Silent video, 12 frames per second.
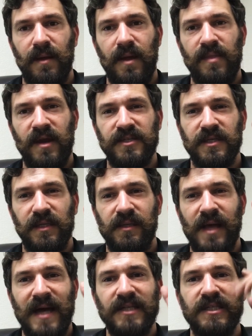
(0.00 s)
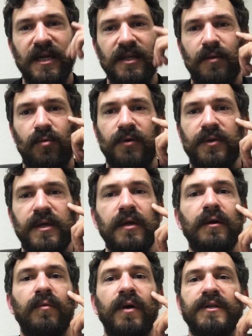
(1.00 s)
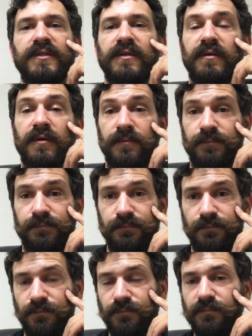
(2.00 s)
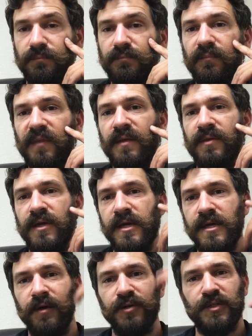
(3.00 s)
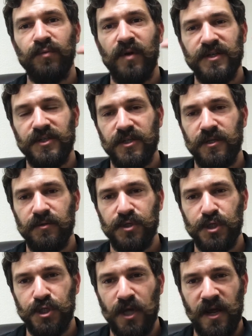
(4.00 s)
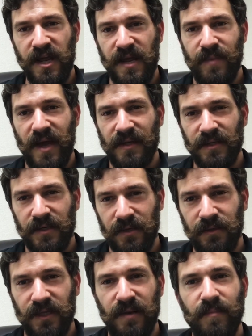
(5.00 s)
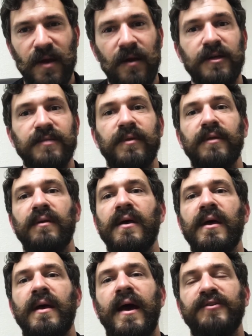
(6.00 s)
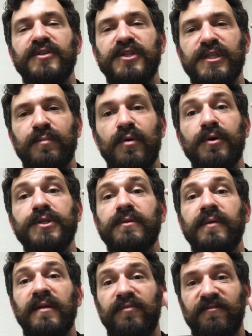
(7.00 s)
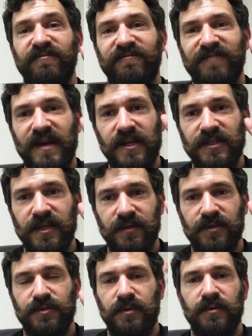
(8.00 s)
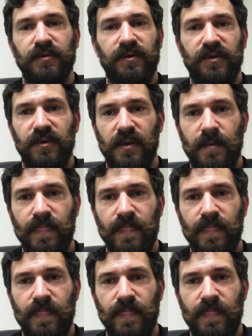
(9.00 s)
And that is the last thing in the world the ego wants to do. The ego just wants to use shame and guilt and embarrassment as a smokescreen for facing the truth.